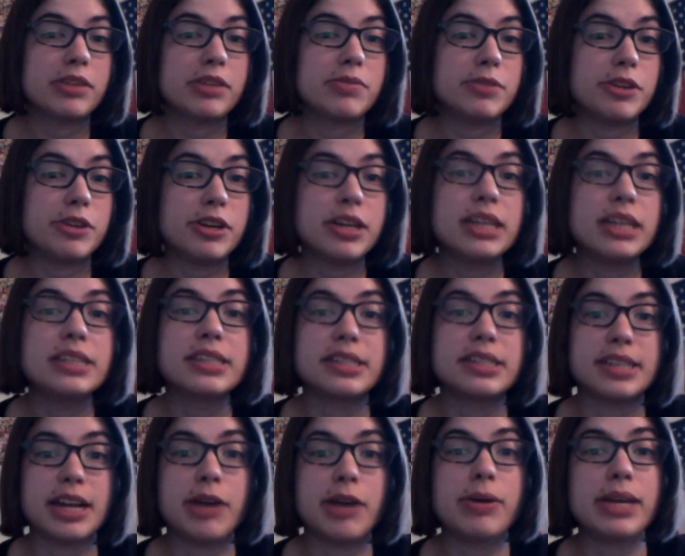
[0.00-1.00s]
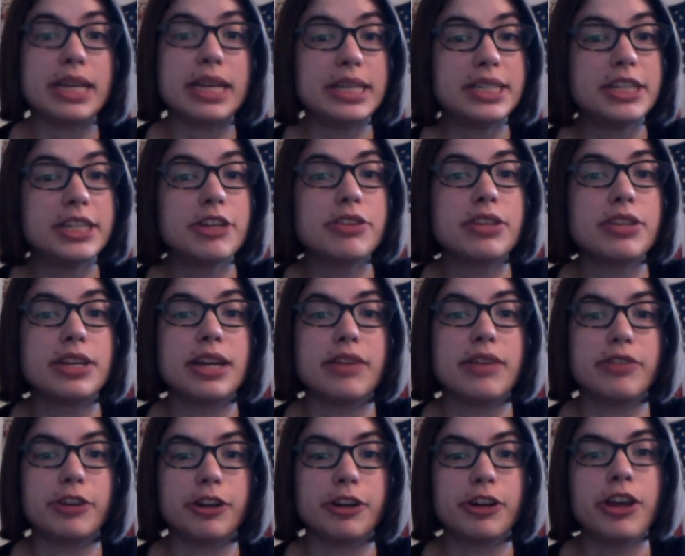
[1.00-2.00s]
communities is now easier than
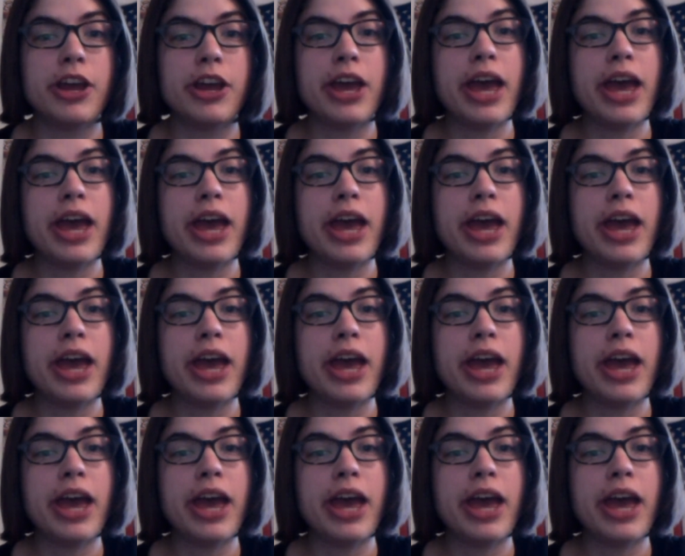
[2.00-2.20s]
ever.